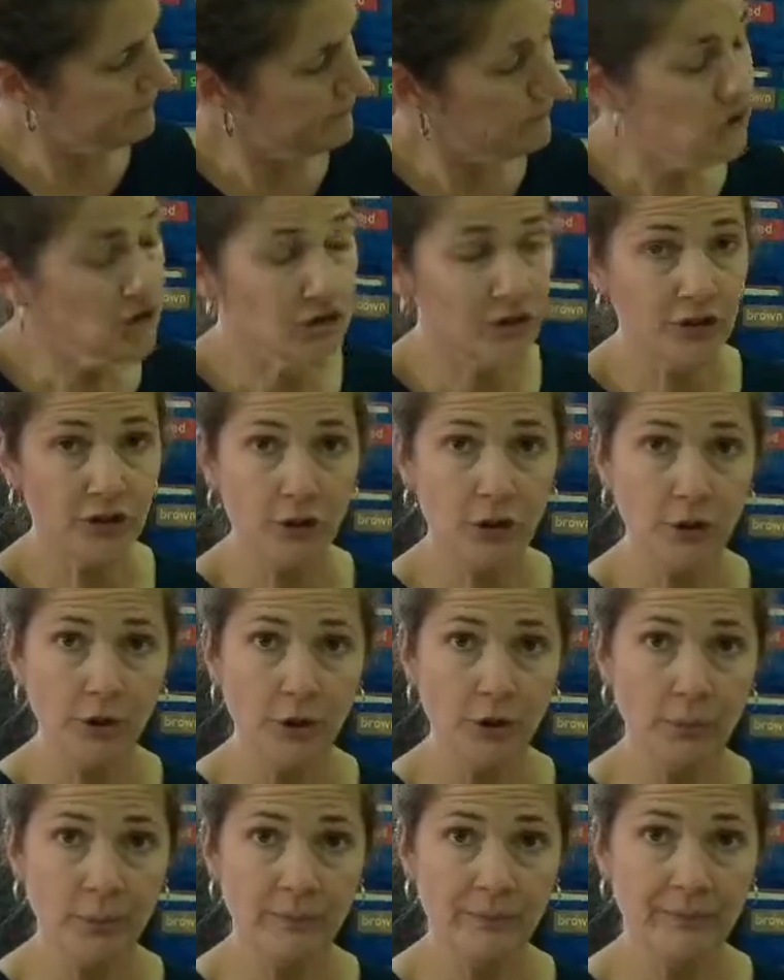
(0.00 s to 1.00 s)
It's a
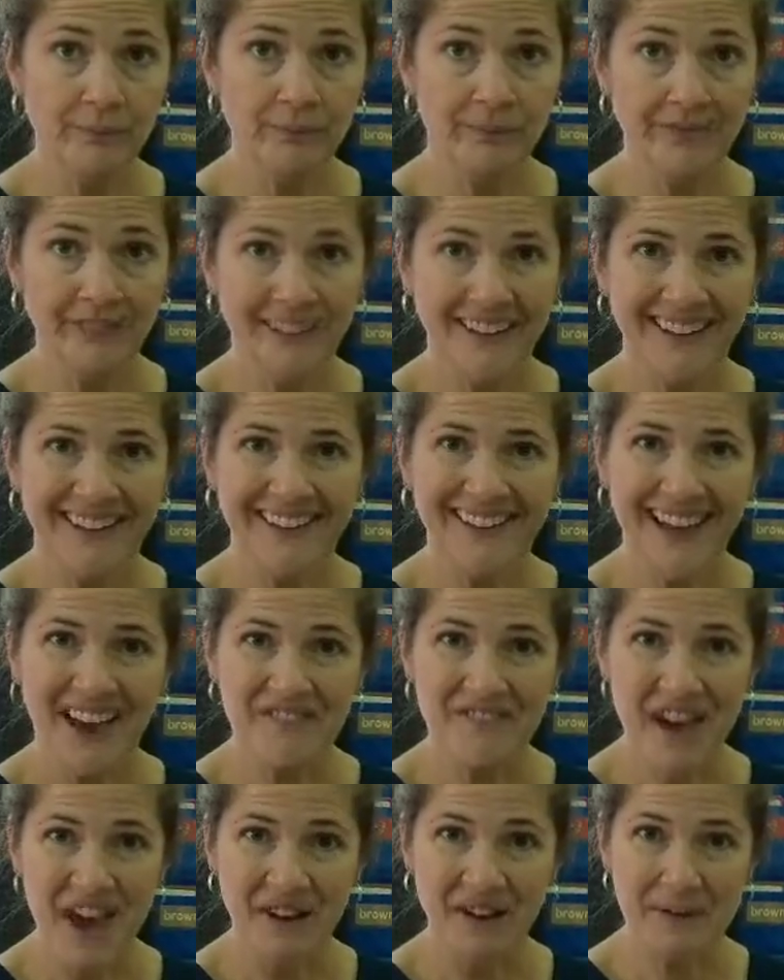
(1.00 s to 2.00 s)
circle. I
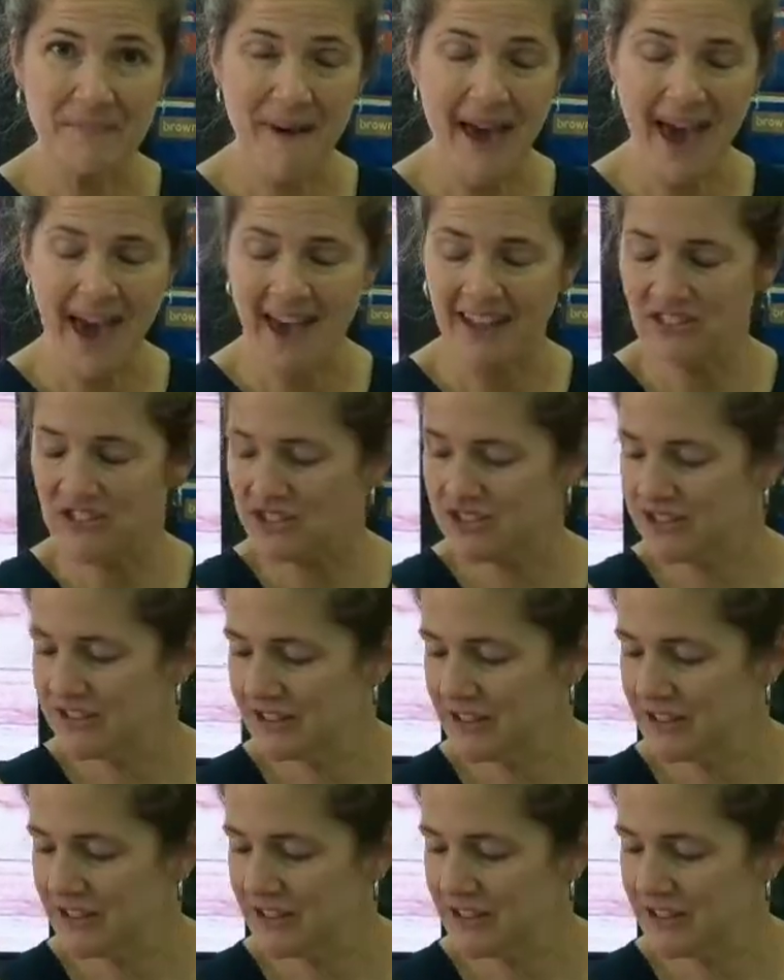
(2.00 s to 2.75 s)
found a match.